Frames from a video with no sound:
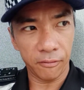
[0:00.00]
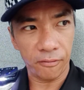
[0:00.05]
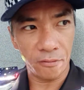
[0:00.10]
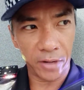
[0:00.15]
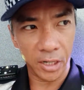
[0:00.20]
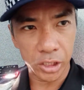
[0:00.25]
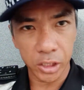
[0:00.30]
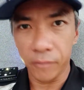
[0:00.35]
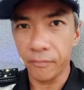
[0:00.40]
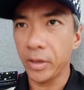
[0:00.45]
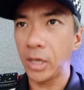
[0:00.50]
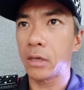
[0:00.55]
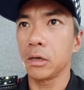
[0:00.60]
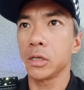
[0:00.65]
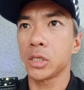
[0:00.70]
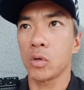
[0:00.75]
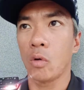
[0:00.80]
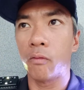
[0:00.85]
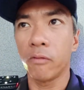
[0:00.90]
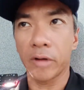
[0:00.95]
flushing
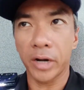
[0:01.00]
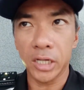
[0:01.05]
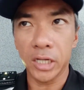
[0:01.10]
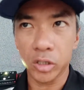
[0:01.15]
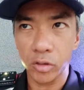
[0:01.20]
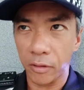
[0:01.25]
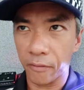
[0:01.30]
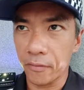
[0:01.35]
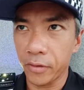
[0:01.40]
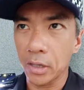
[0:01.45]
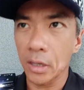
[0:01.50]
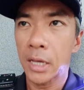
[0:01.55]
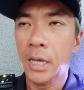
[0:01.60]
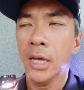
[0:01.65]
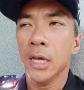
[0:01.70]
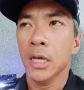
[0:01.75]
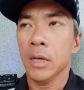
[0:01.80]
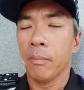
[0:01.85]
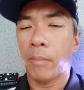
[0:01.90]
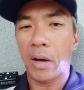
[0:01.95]
vehicles, overriding traffic.
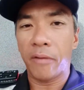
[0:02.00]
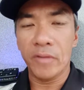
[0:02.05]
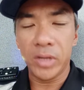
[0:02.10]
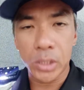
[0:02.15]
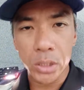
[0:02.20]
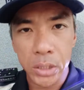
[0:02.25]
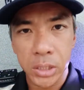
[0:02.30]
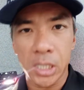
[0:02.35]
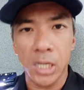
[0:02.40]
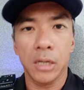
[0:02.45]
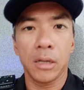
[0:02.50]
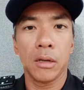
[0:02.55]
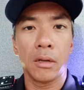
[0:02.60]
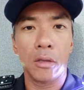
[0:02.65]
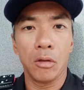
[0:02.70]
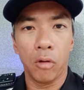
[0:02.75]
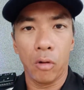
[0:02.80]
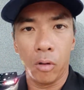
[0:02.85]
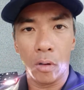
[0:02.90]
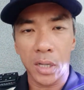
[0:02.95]
But we seek
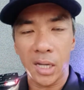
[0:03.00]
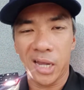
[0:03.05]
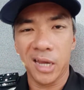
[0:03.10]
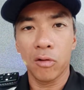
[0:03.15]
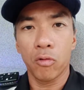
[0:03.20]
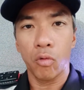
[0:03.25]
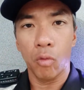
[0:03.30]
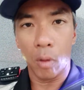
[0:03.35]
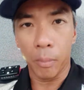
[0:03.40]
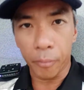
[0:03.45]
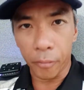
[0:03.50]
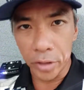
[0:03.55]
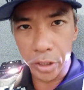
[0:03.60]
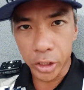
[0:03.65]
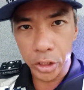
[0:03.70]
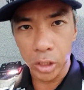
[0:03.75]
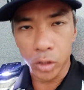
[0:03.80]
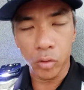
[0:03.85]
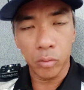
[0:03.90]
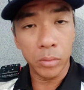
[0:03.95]
your kind
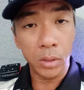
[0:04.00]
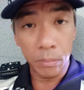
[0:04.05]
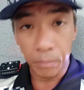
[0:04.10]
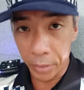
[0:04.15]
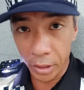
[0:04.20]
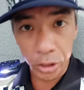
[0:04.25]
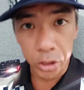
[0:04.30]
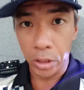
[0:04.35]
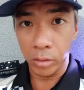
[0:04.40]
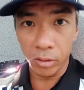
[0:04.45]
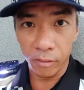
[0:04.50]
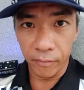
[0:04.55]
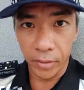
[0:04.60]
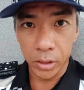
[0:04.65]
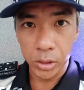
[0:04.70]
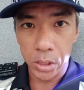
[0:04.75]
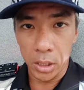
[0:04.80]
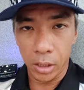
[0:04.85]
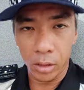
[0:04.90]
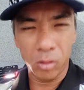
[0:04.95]
cooperation to be patient with
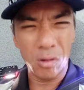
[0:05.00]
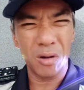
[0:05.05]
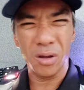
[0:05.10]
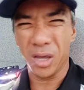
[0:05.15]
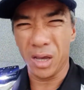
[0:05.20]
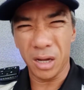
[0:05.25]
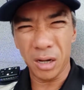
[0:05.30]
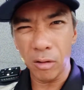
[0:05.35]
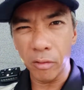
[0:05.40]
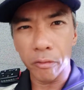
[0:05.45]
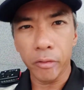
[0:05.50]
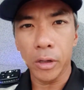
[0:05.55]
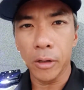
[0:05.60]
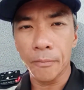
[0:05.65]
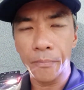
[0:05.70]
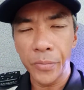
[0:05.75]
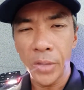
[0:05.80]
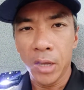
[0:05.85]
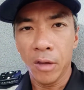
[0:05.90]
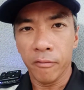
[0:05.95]
us and not get
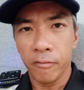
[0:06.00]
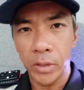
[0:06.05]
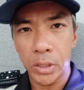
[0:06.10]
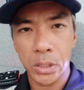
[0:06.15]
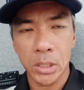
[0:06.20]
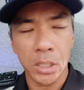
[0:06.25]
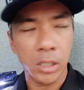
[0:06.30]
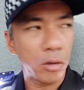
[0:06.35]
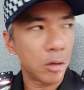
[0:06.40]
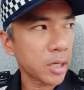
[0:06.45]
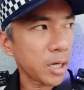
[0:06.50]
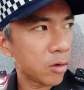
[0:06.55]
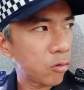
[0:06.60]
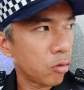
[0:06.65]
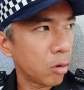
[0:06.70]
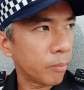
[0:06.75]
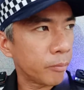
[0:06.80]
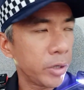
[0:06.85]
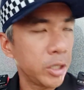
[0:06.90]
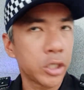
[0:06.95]
angry. We seek your kind
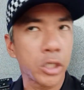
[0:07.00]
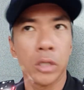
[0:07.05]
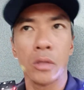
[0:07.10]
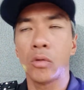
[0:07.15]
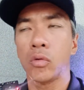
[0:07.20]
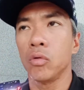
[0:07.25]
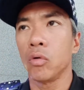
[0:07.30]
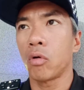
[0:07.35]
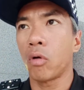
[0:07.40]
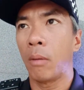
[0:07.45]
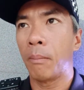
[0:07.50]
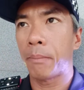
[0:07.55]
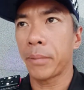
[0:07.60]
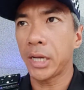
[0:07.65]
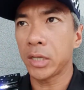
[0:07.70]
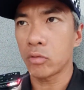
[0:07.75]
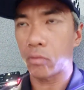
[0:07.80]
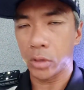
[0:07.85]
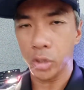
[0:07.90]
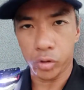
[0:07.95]
cooperation to
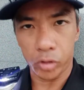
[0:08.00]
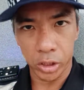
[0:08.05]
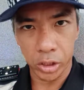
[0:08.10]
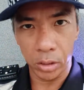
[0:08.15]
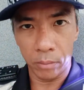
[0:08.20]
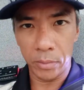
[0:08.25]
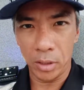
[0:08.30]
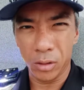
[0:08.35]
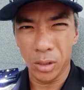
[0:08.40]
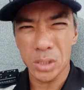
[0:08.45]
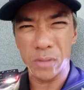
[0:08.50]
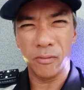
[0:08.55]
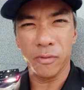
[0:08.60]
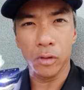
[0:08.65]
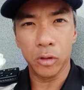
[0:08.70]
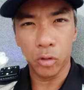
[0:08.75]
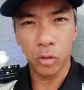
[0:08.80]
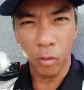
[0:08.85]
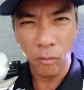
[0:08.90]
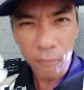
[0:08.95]
comply to instruction, because if
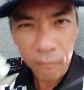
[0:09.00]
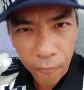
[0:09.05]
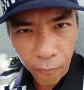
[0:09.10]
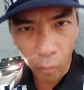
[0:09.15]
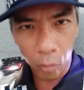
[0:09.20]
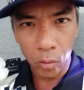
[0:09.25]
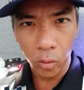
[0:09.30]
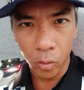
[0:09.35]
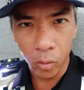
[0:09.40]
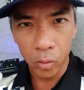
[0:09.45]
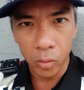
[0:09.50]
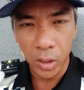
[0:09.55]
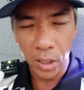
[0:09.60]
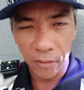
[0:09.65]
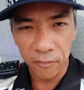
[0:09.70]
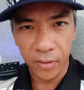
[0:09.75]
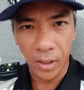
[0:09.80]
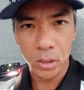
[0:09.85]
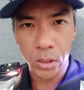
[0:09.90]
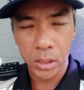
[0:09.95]
we don't follow,
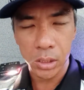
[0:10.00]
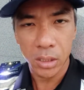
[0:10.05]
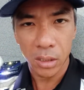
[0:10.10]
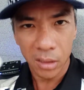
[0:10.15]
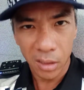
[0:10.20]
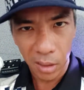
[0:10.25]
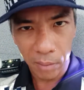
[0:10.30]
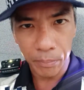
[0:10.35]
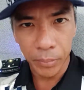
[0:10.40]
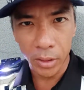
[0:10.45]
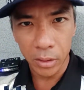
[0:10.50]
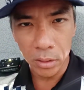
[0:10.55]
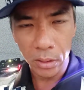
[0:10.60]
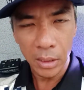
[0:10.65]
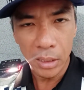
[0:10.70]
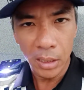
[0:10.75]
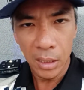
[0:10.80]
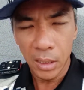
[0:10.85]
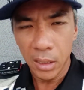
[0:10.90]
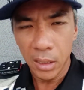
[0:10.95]
if accident
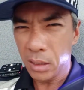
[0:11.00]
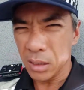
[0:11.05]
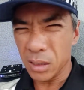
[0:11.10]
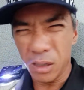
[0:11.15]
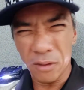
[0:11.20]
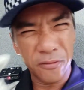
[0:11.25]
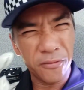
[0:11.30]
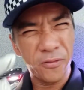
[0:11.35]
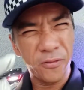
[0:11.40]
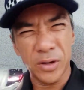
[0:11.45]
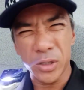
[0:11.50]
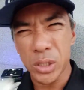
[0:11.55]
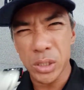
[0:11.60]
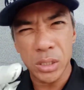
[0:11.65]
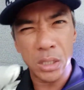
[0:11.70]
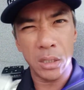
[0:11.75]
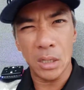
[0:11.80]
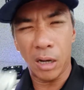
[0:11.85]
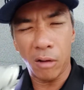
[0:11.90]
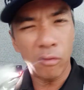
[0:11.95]
happen, the
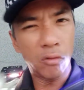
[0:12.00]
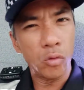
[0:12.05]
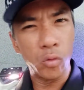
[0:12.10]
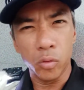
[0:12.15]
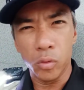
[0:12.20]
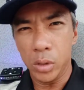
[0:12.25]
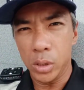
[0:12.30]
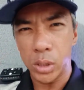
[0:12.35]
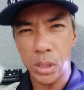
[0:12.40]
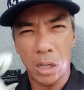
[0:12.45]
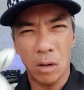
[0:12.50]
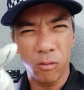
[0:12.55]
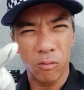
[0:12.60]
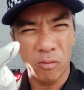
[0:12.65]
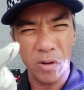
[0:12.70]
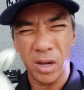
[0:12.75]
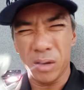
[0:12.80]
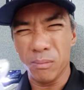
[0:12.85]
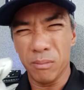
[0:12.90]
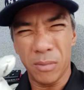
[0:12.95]
first thing I'll do is I'll
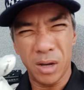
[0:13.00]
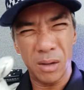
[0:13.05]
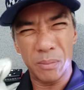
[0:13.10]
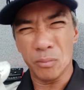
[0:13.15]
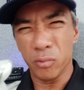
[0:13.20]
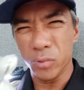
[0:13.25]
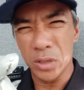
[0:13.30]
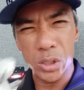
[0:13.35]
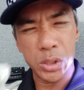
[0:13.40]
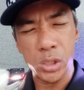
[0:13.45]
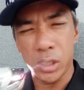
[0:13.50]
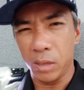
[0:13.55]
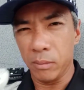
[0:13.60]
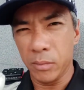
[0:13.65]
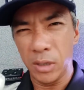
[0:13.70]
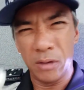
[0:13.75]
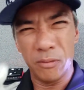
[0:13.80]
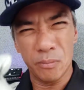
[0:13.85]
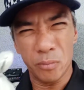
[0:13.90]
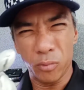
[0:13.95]
write my police
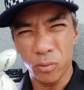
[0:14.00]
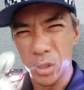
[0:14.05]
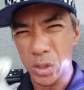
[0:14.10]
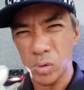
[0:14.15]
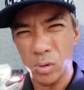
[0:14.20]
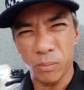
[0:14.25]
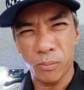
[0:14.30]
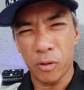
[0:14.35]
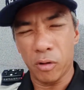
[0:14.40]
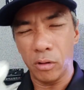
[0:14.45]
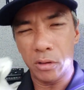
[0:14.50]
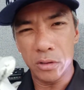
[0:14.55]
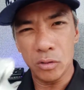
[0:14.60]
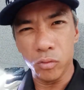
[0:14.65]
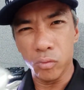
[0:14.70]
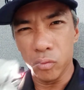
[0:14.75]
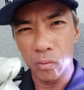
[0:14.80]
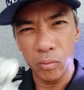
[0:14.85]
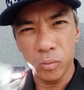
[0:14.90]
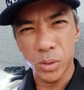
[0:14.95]
statement, police report on
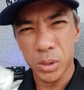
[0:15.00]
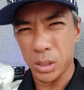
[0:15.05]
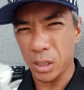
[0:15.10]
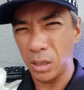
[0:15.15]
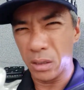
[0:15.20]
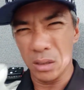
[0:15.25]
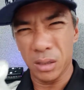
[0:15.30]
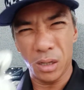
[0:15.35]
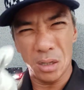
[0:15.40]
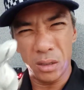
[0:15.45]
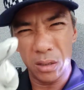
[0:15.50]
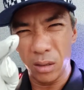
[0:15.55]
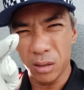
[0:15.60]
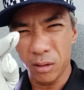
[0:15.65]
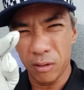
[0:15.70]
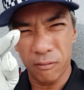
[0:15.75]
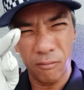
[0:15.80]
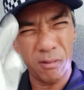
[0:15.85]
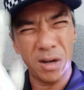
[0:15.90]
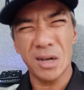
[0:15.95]
you, saying that
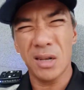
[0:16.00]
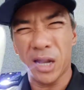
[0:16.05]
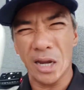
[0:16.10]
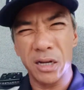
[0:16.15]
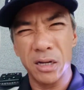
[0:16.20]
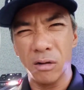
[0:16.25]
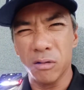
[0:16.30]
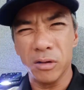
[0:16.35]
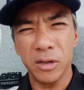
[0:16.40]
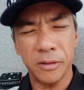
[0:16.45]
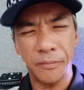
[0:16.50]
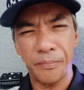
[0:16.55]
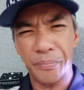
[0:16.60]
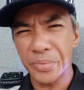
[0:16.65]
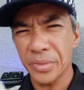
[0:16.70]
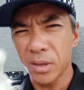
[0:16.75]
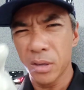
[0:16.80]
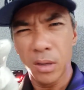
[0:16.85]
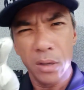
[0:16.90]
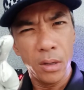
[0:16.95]
one liner only.
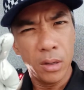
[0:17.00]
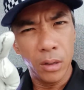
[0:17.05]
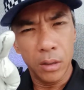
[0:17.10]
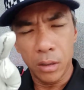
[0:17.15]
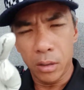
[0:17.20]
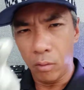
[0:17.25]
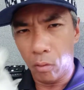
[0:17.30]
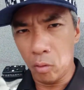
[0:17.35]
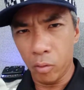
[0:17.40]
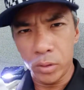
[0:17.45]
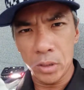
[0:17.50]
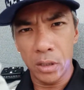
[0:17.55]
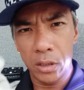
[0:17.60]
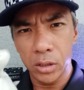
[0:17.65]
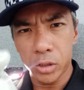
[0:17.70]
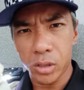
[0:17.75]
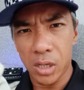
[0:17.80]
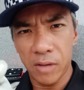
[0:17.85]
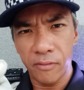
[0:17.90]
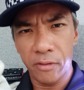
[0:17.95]

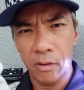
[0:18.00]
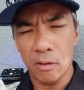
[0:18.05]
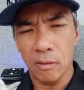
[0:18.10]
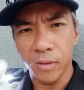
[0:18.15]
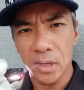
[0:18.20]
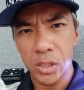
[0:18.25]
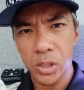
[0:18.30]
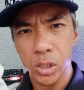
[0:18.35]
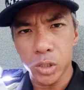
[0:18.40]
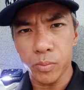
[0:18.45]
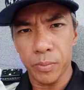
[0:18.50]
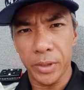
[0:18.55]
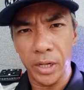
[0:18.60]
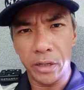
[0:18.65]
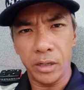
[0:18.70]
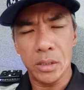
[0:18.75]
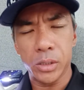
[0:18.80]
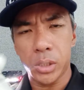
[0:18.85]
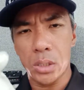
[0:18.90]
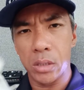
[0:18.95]
Owner, driver or license
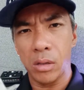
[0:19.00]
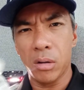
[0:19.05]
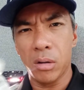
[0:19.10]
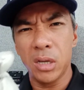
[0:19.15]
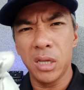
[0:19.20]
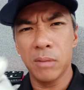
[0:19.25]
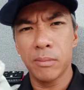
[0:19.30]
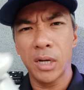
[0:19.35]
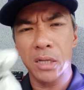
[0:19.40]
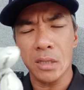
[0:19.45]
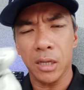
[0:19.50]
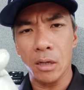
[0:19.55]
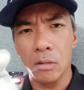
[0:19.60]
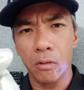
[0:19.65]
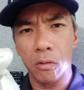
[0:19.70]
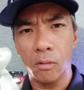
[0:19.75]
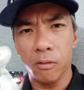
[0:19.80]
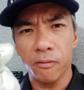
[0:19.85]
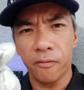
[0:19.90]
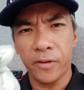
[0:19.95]
plate Sierra Lima
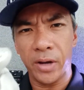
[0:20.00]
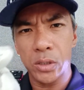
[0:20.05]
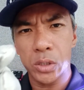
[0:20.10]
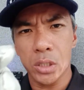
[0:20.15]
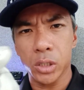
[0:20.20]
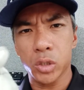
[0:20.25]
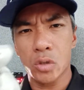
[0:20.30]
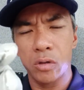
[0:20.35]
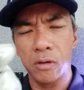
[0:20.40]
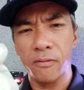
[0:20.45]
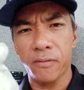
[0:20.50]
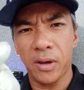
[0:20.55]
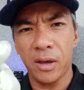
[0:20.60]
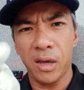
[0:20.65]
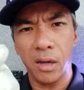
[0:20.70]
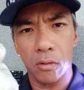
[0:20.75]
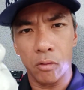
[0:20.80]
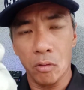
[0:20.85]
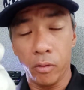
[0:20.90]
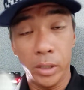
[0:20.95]
Tango
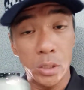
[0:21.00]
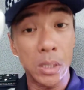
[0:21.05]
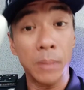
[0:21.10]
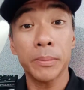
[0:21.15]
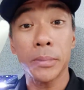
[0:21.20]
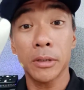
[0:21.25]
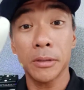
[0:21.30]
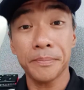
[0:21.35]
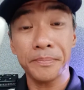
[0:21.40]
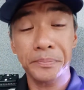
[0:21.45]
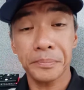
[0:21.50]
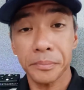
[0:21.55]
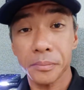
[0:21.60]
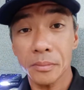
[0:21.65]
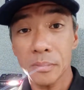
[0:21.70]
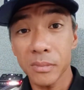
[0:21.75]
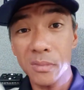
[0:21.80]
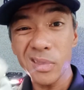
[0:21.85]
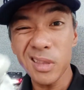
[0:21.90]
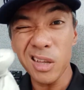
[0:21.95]
5635 Echo, example,
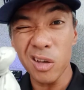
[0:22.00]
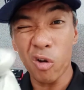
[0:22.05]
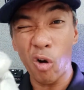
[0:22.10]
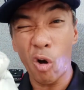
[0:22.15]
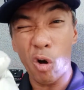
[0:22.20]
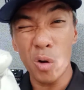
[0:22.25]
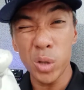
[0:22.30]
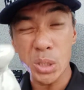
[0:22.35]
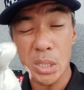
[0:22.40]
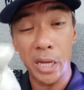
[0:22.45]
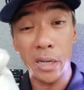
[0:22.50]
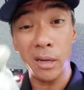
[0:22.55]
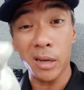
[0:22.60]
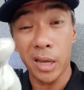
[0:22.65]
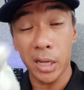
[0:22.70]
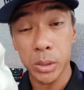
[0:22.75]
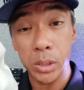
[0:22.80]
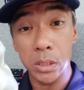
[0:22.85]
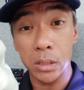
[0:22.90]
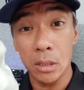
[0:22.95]
cause an
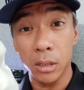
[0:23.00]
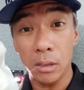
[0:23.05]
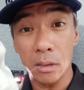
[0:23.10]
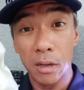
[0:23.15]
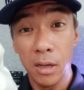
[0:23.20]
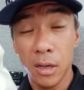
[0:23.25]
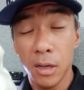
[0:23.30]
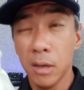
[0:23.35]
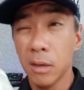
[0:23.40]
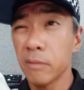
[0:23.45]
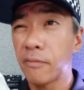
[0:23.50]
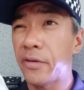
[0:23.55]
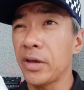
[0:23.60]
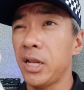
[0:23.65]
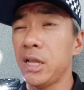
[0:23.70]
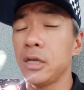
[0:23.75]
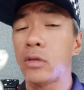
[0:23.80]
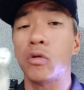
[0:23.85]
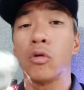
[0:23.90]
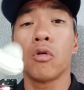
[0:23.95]
accident,
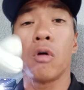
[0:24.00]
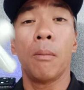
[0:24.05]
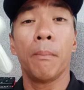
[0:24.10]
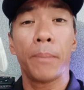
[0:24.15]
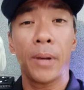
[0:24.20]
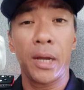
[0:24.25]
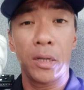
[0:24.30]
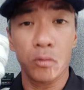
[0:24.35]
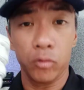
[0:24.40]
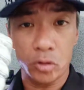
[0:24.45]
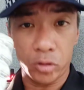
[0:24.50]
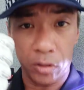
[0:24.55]
failure to comply to